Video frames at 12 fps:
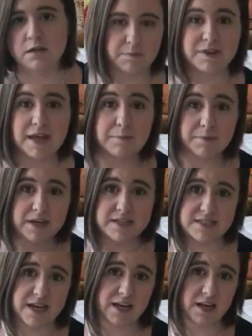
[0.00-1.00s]
But that being
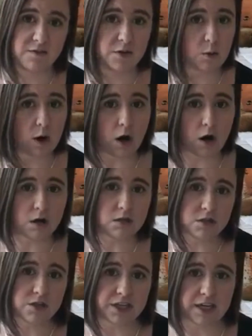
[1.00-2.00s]
said, if you are
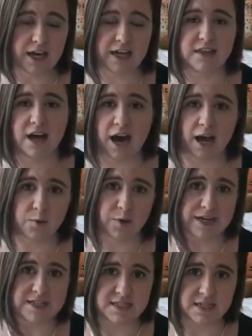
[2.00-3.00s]
looking at the
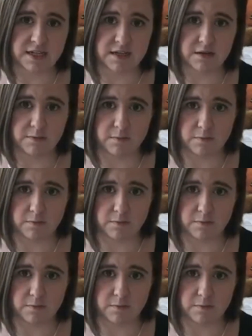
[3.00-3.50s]
high-waisted